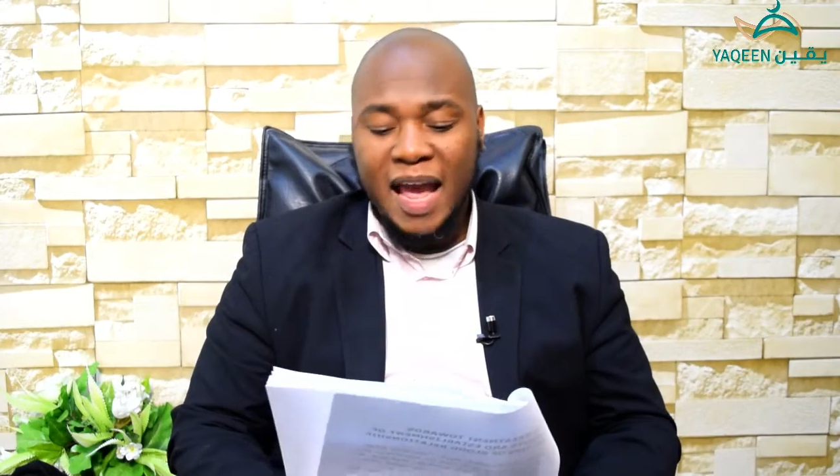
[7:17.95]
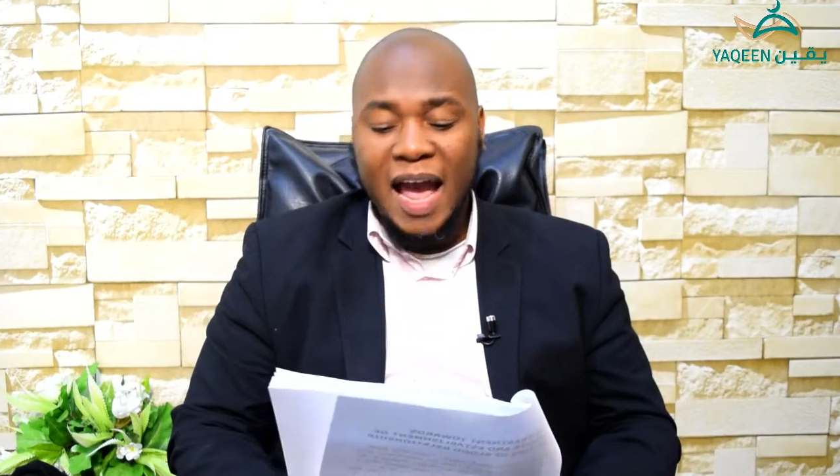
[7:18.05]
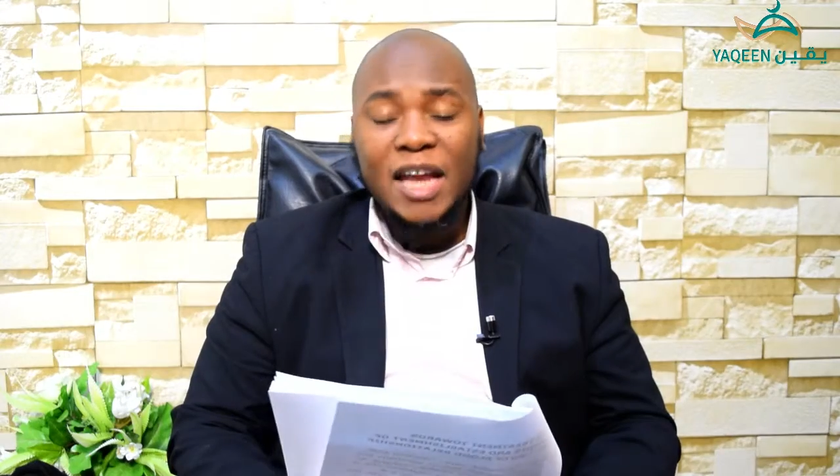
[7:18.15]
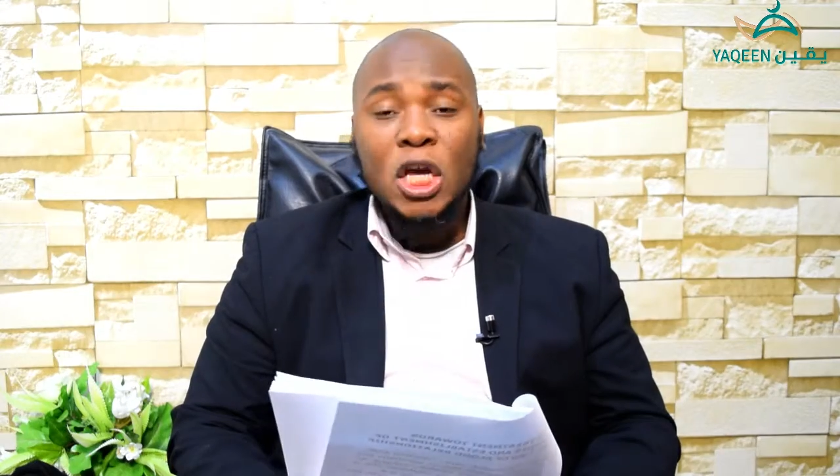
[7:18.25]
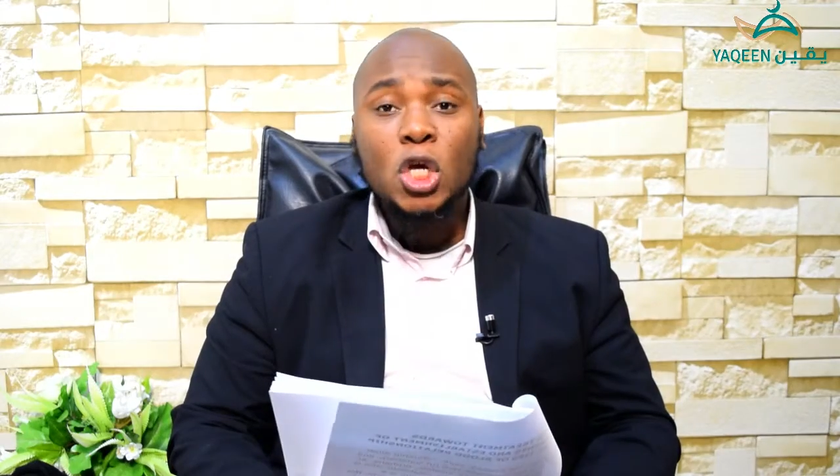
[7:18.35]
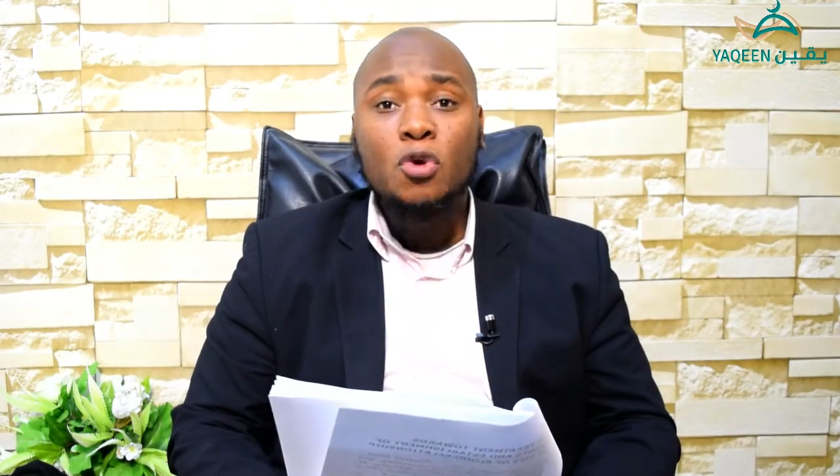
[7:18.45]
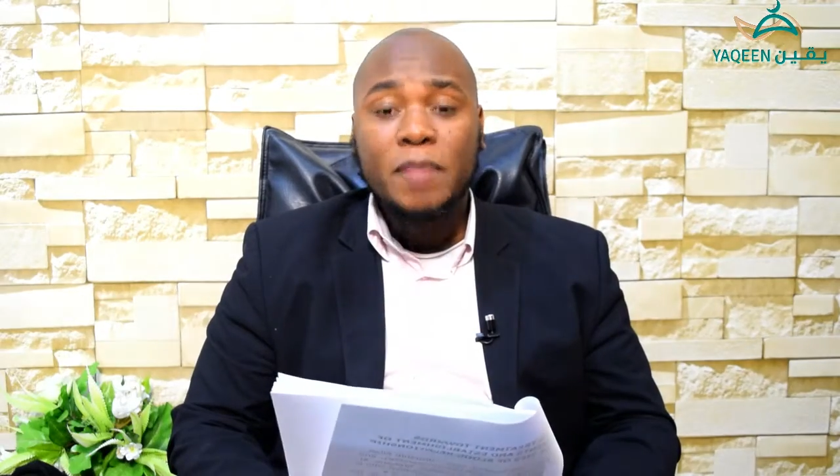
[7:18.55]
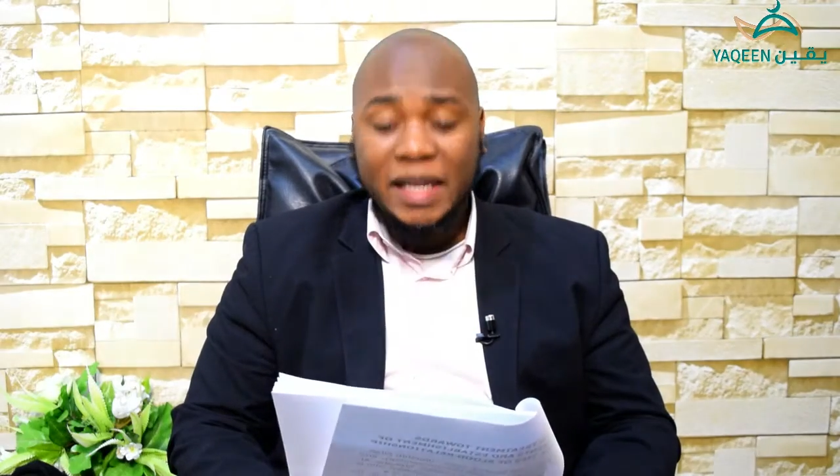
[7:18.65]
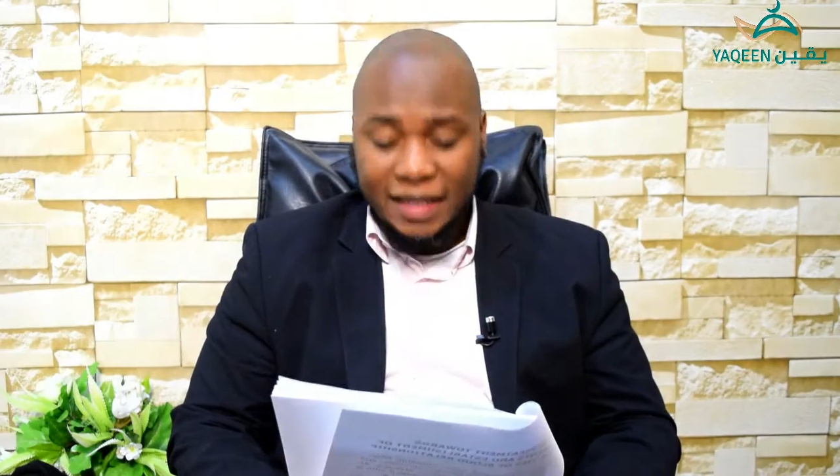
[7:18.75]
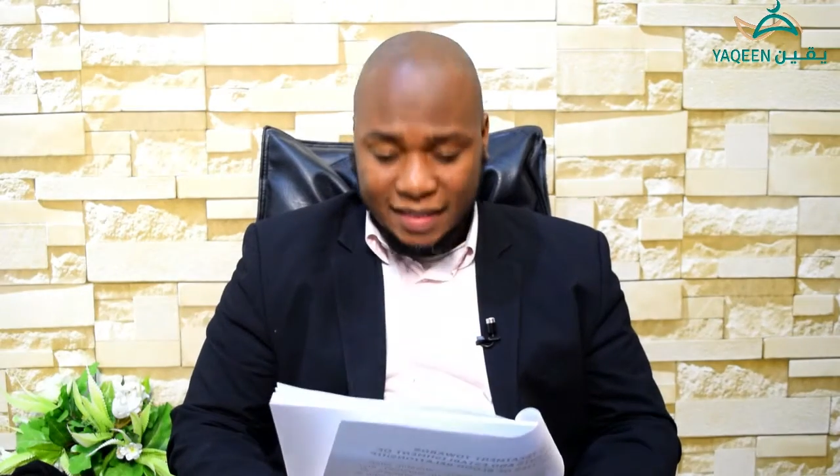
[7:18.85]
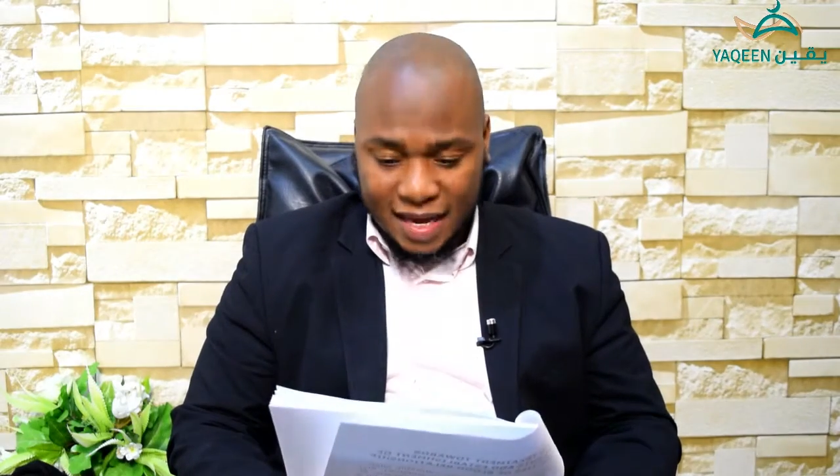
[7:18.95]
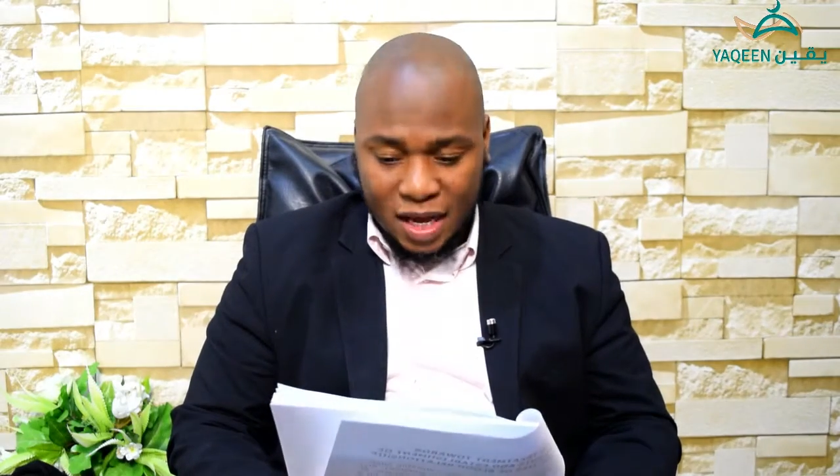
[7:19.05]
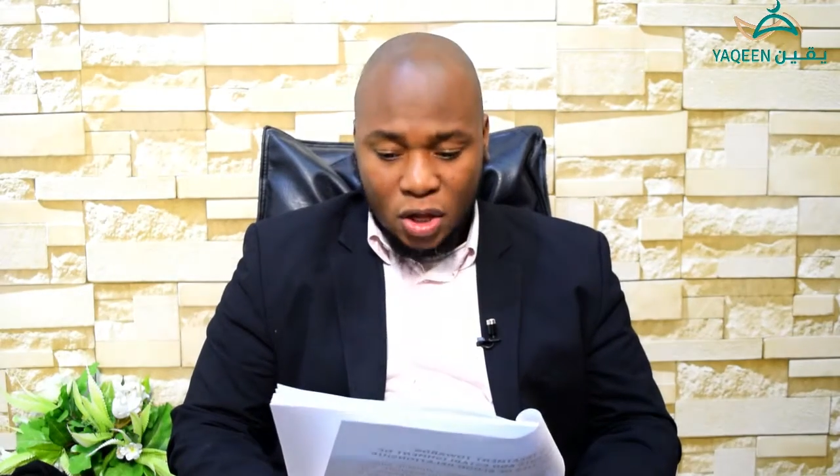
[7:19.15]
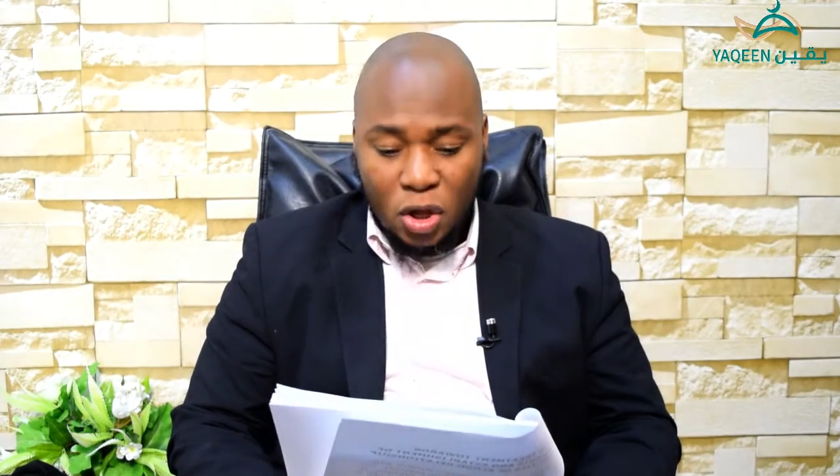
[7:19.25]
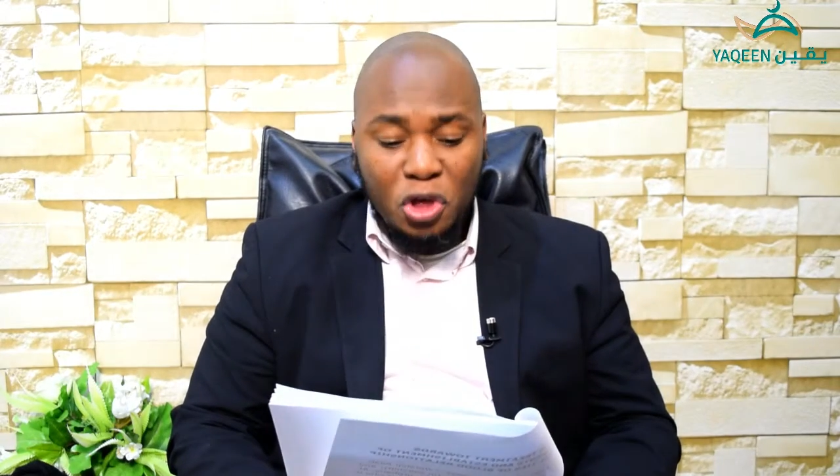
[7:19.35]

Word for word: and humility